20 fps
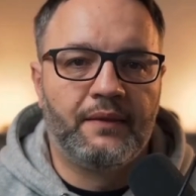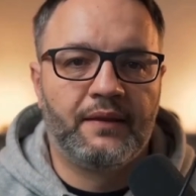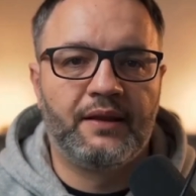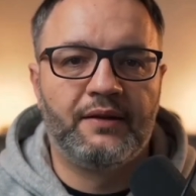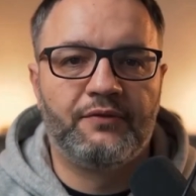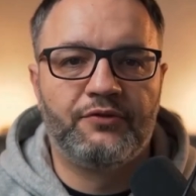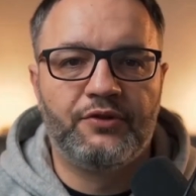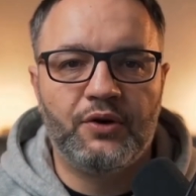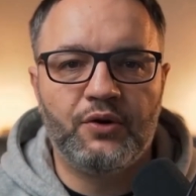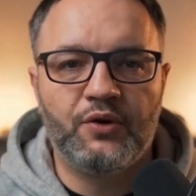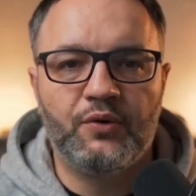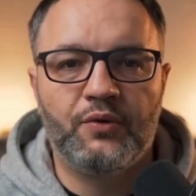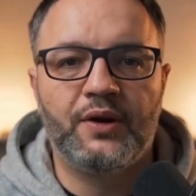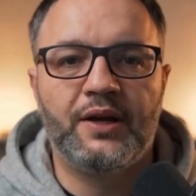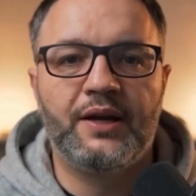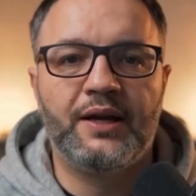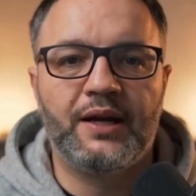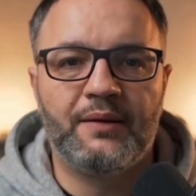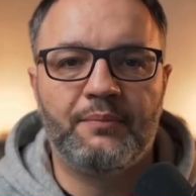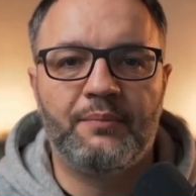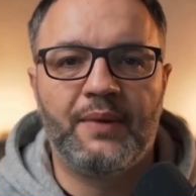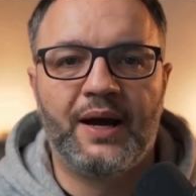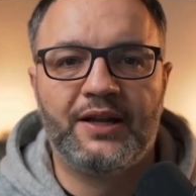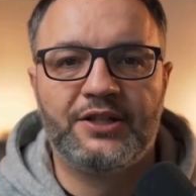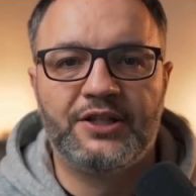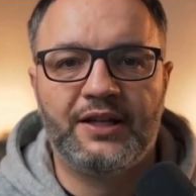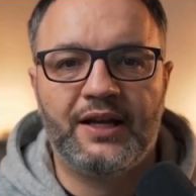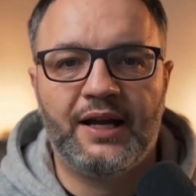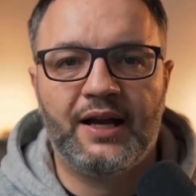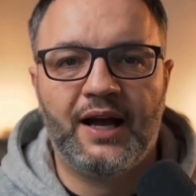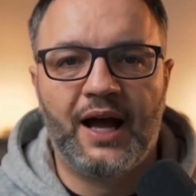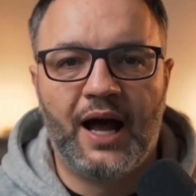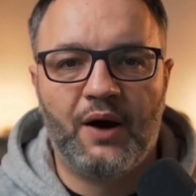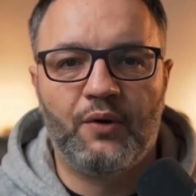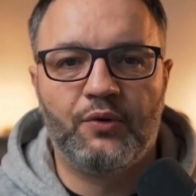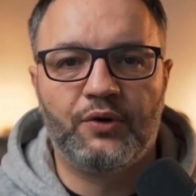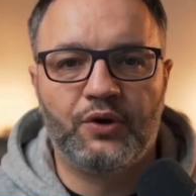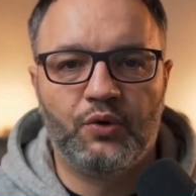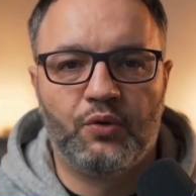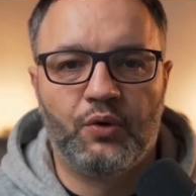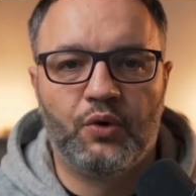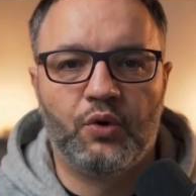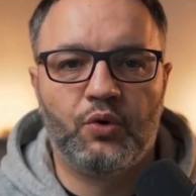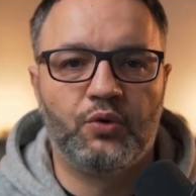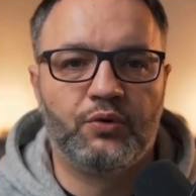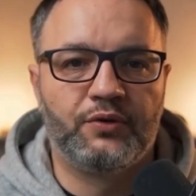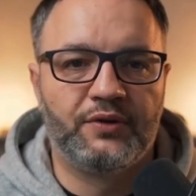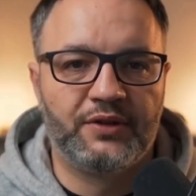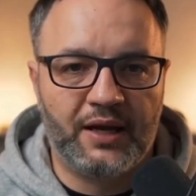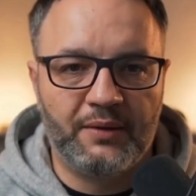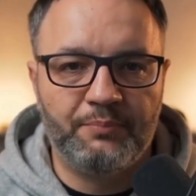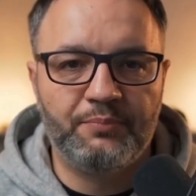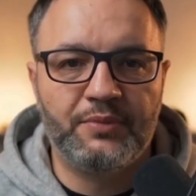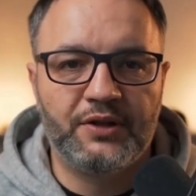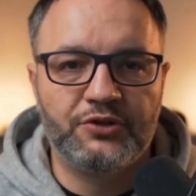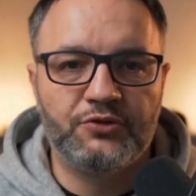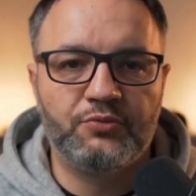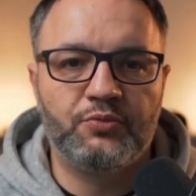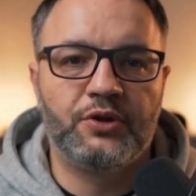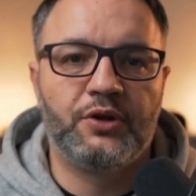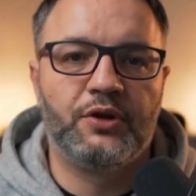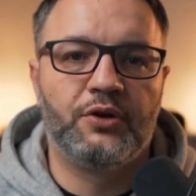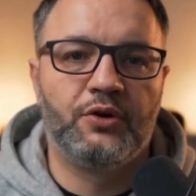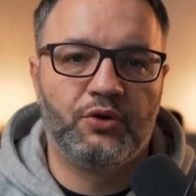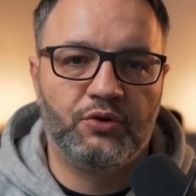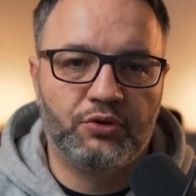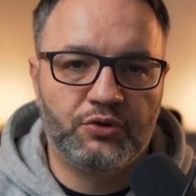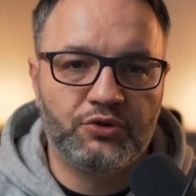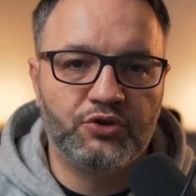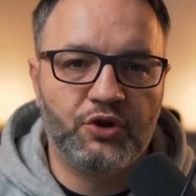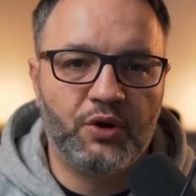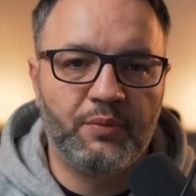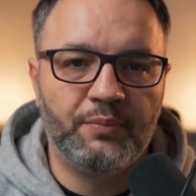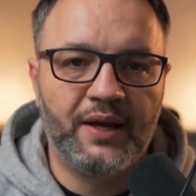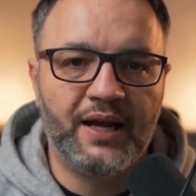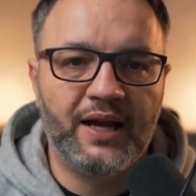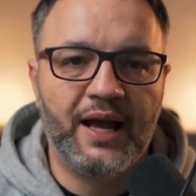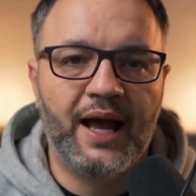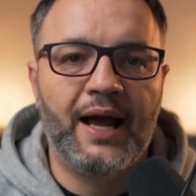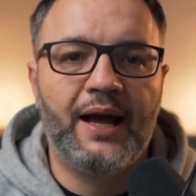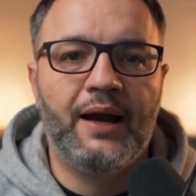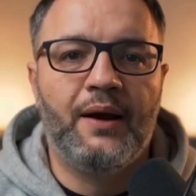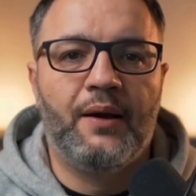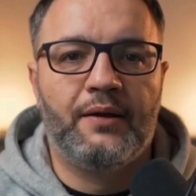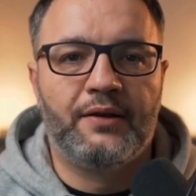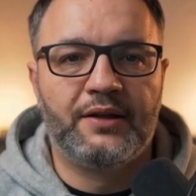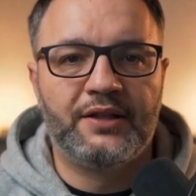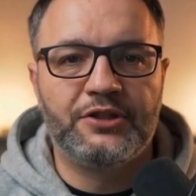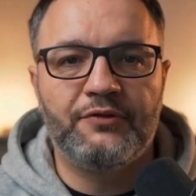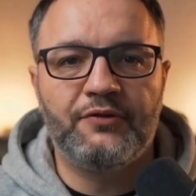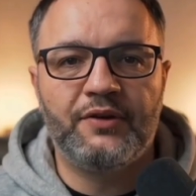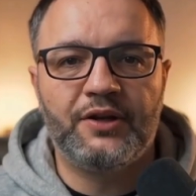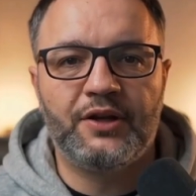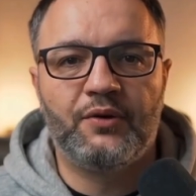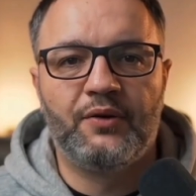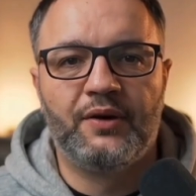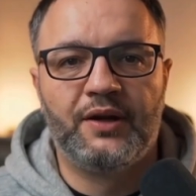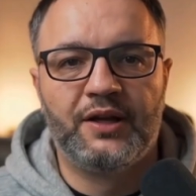If you're already imagining how your own templates will look, drop a like on this video.